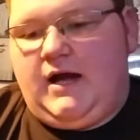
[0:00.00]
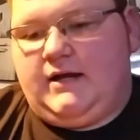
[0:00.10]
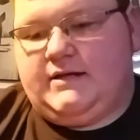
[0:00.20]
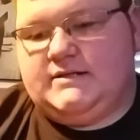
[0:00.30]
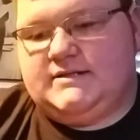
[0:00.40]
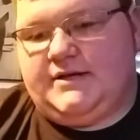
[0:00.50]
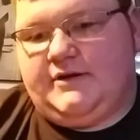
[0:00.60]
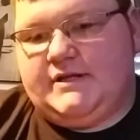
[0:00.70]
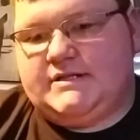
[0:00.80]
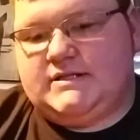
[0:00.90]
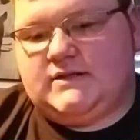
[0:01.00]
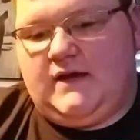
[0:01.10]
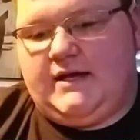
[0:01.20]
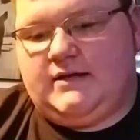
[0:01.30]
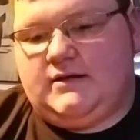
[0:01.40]
considering this is
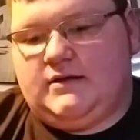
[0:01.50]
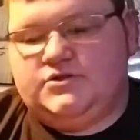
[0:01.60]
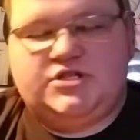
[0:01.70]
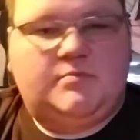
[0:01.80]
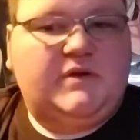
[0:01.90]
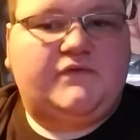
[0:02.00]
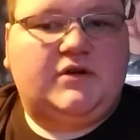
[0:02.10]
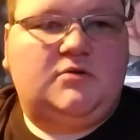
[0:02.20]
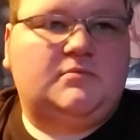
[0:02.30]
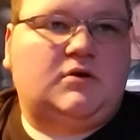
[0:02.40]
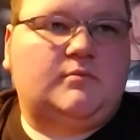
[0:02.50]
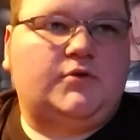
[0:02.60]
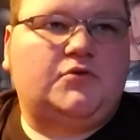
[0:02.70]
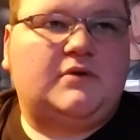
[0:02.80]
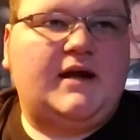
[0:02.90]
like a Ghibli film on
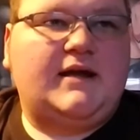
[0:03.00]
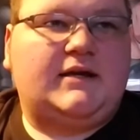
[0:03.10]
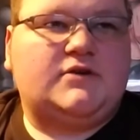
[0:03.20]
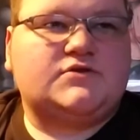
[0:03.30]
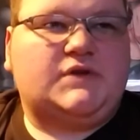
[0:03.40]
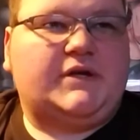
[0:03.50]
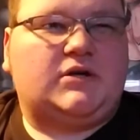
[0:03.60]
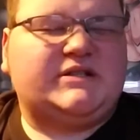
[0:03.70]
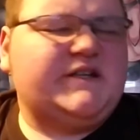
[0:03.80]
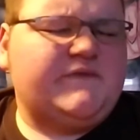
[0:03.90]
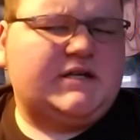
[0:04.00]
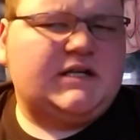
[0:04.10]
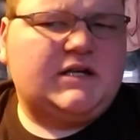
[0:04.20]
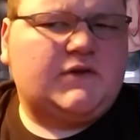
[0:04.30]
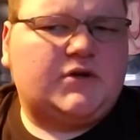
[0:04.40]
Blu-ray, and usually on
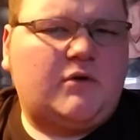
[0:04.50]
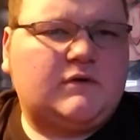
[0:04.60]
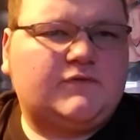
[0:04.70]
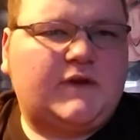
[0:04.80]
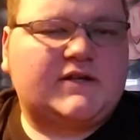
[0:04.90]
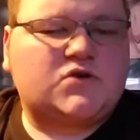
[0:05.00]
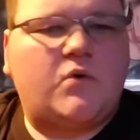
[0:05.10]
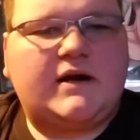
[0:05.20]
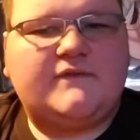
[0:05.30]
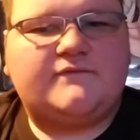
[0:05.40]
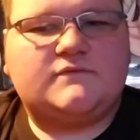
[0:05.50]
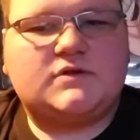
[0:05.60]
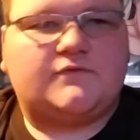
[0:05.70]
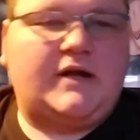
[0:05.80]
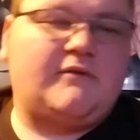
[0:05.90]
DVD they're going for like
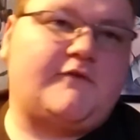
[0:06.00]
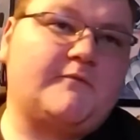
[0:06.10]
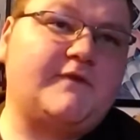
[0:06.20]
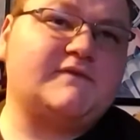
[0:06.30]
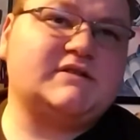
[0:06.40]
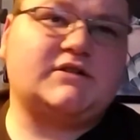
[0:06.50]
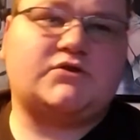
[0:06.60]
anywhere from $15 to